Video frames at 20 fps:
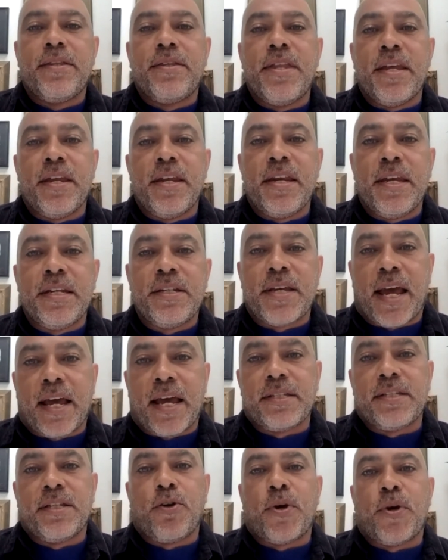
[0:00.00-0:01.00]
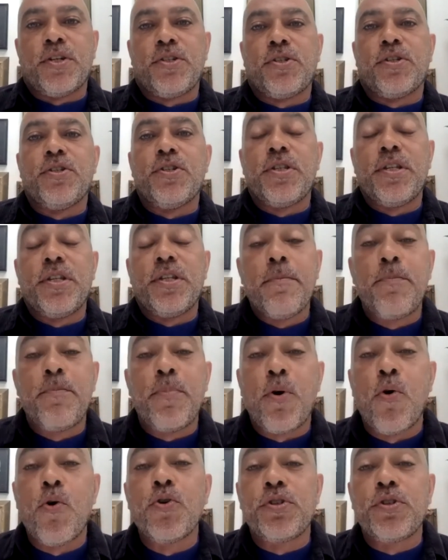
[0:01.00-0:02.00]
they need to ask the questions, the
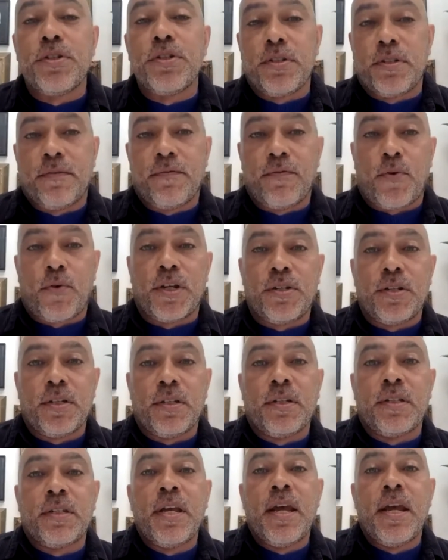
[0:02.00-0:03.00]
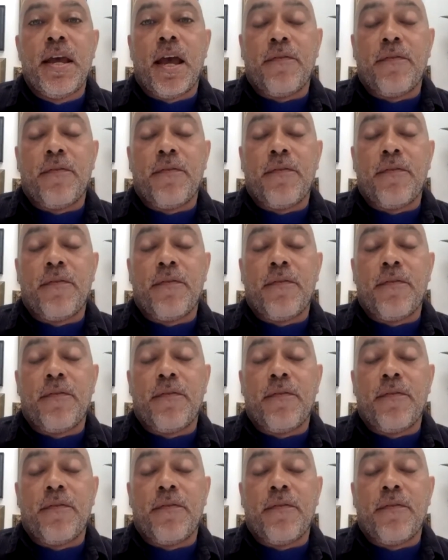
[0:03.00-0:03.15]
importance of questions,